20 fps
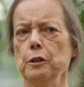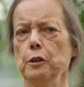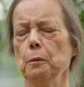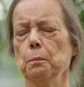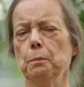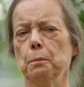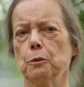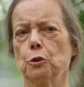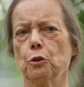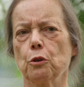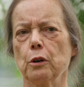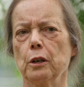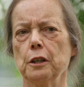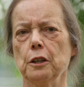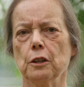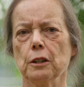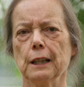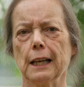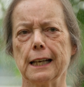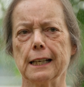you're drawing
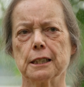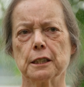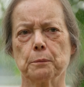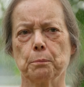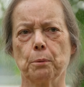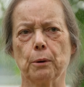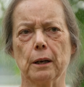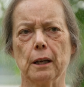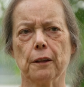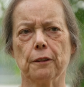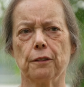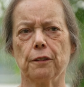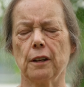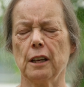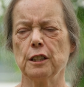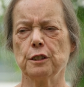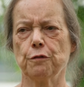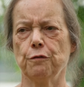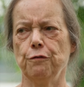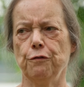your last breath,
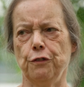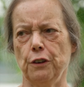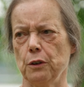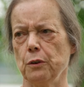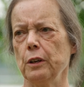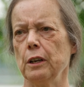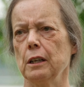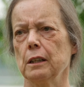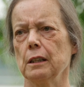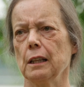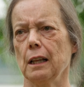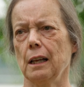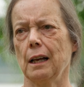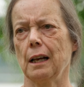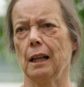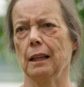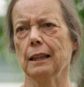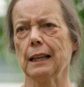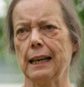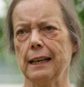it's very
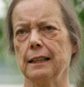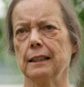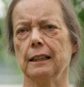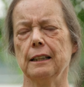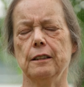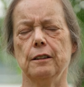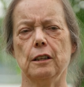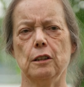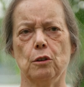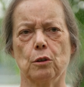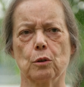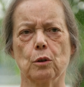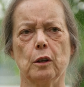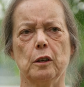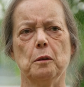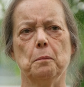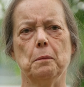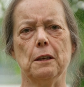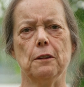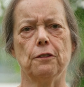unlikely that you're
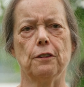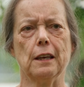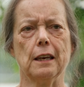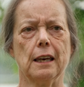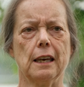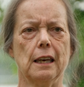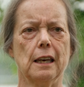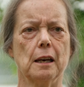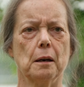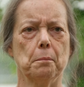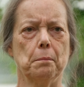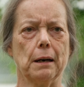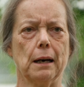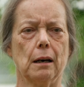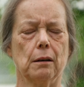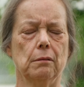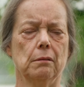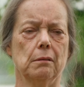going to be thinking about